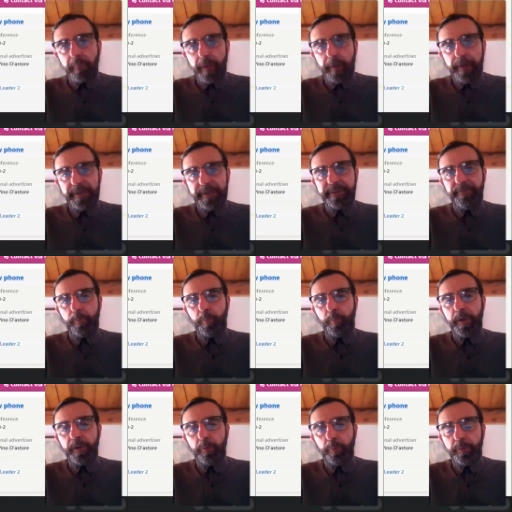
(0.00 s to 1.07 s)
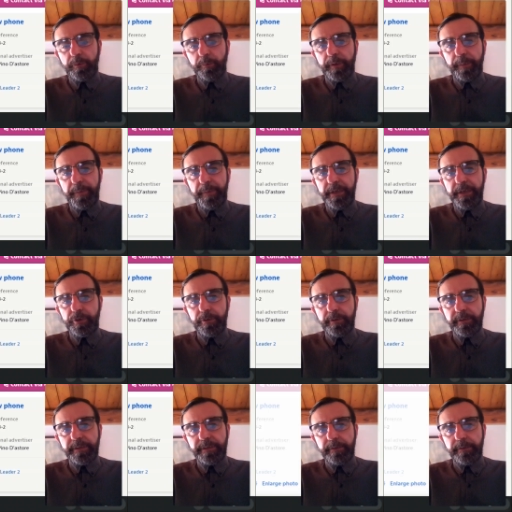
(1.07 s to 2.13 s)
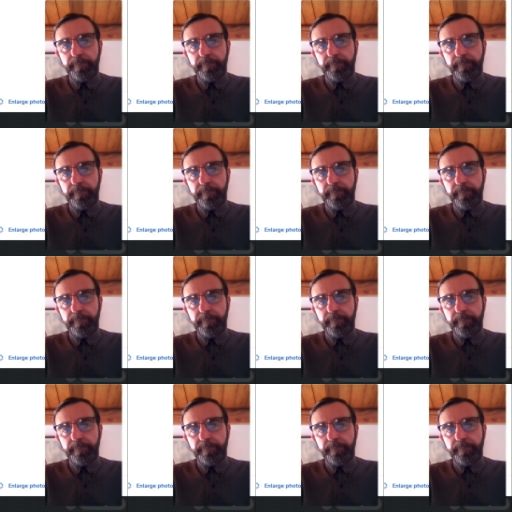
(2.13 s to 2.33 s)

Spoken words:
let's have a quick look to the pictures.